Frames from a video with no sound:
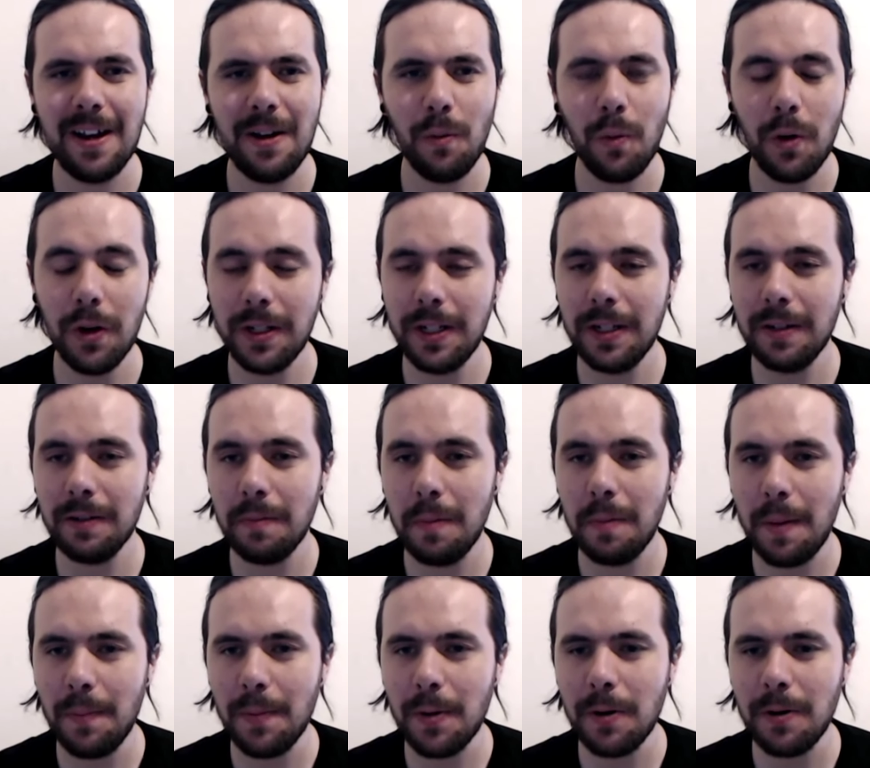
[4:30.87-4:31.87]
what do you
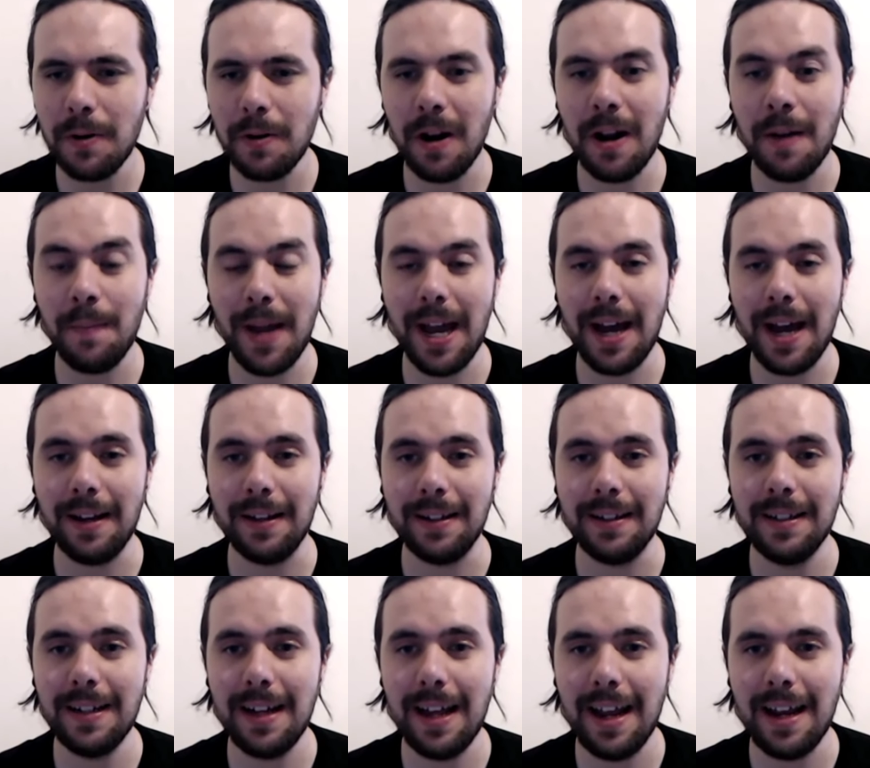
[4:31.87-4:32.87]
remember about
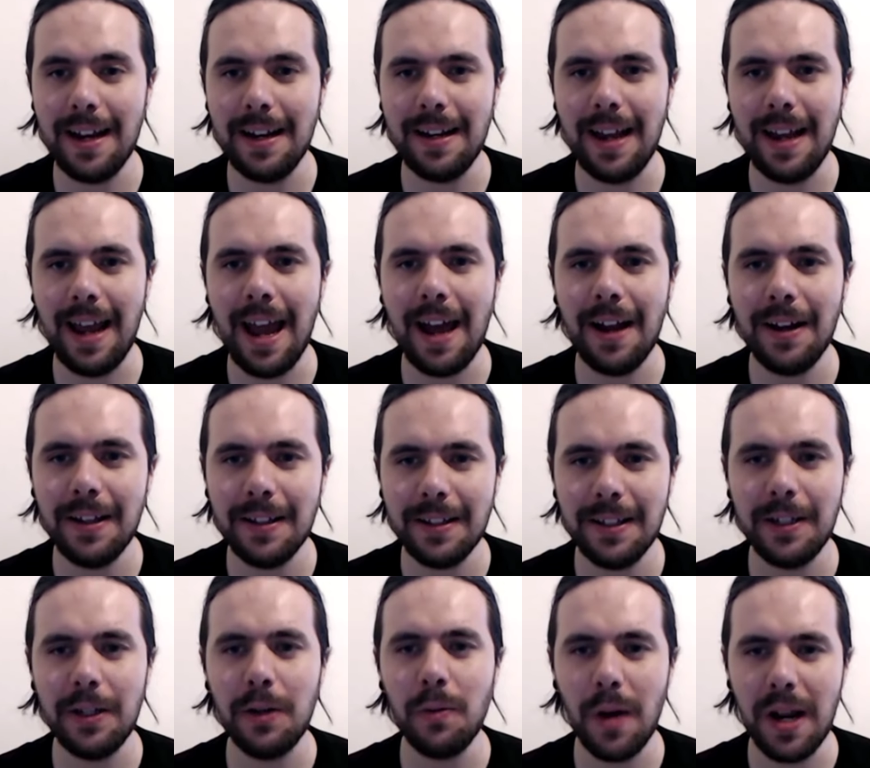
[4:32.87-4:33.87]
it, and how do you
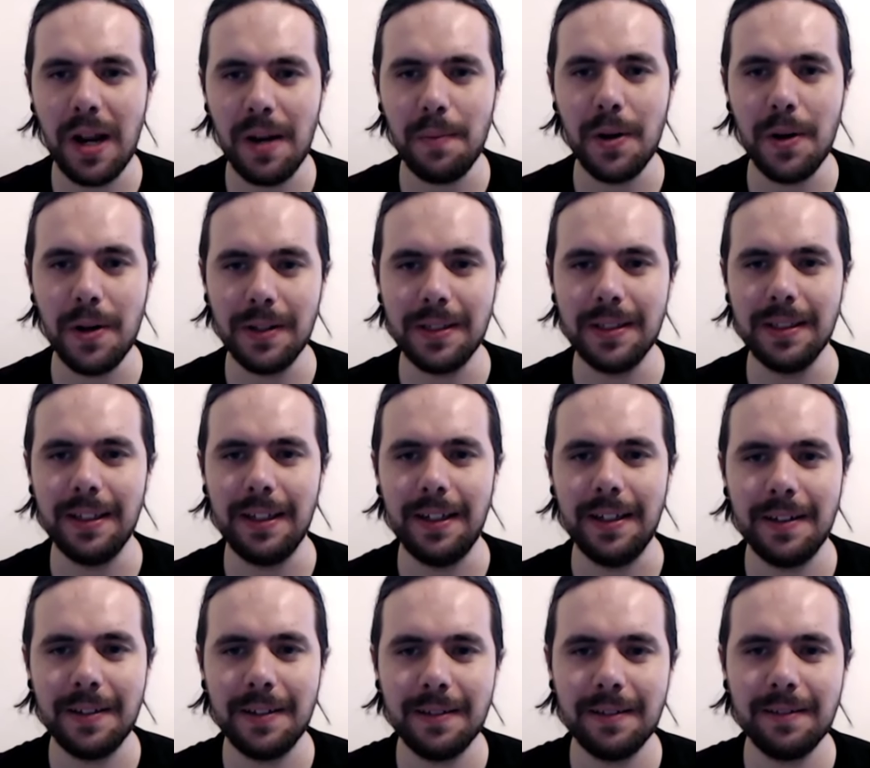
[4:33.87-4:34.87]
think you went personally?